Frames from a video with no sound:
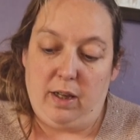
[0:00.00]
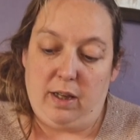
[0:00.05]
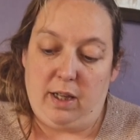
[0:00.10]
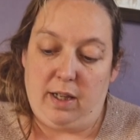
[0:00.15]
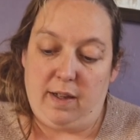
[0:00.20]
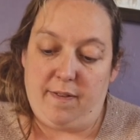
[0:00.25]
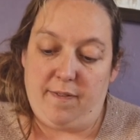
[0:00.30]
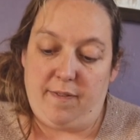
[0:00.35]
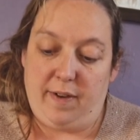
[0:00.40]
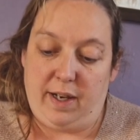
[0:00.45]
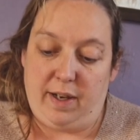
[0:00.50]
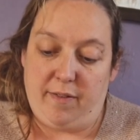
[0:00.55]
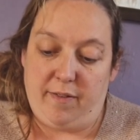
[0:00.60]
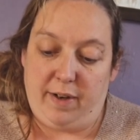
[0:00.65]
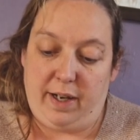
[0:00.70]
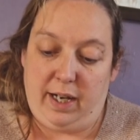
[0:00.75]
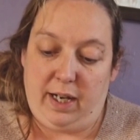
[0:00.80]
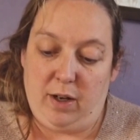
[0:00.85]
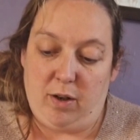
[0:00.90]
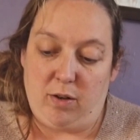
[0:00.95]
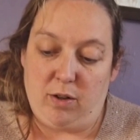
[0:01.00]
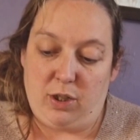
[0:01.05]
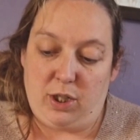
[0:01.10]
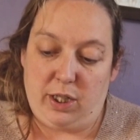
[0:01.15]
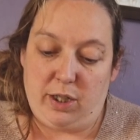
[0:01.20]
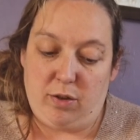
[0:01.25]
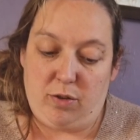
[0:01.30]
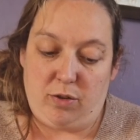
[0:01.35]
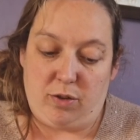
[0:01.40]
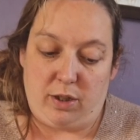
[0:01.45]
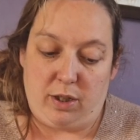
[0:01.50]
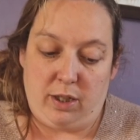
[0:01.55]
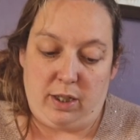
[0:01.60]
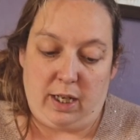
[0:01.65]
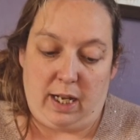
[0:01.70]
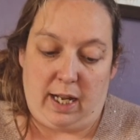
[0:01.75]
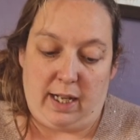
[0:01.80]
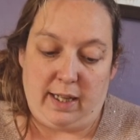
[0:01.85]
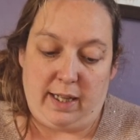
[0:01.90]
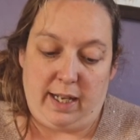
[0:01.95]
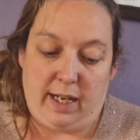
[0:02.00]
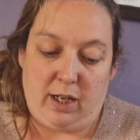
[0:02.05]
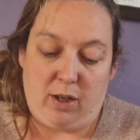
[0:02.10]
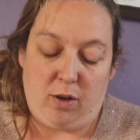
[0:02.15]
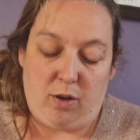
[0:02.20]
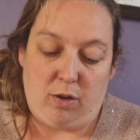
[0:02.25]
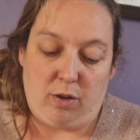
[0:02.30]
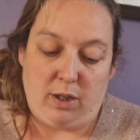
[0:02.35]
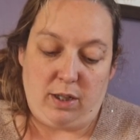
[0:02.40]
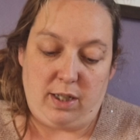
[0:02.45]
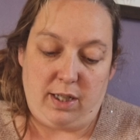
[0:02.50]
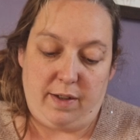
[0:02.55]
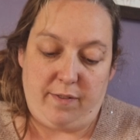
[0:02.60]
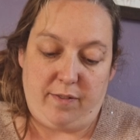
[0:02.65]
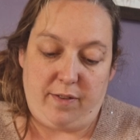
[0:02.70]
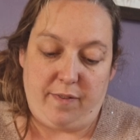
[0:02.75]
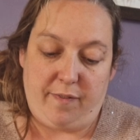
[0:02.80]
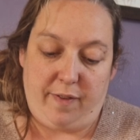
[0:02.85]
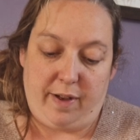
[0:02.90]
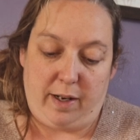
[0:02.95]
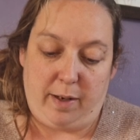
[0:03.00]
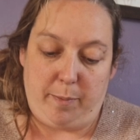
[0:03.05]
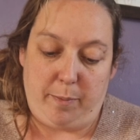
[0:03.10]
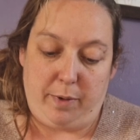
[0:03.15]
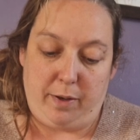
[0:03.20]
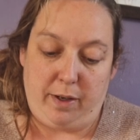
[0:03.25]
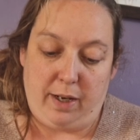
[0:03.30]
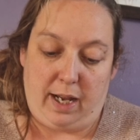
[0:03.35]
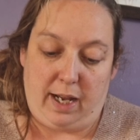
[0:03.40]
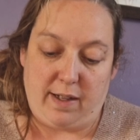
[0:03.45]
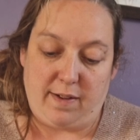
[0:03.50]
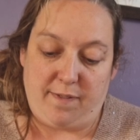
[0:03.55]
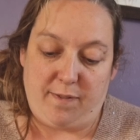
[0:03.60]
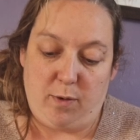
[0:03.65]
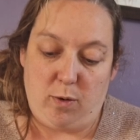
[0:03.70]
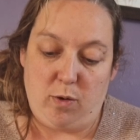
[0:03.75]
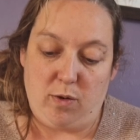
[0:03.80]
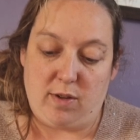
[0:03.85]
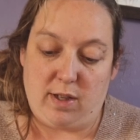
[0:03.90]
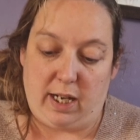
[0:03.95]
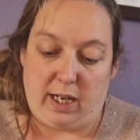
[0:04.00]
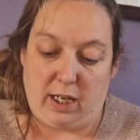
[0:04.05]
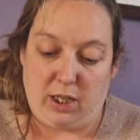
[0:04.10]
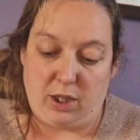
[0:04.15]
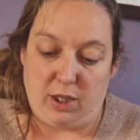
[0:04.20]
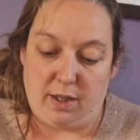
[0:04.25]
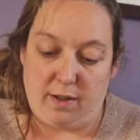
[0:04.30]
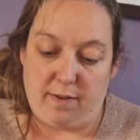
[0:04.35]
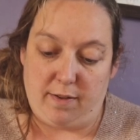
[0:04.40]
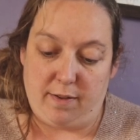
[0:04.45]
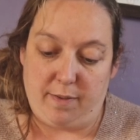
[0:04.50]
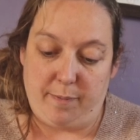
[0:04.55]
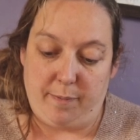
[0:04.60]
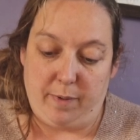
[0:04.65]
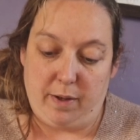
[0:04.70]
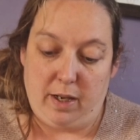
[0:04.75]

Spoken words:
This theory on children and their cognitive development has 4 stages.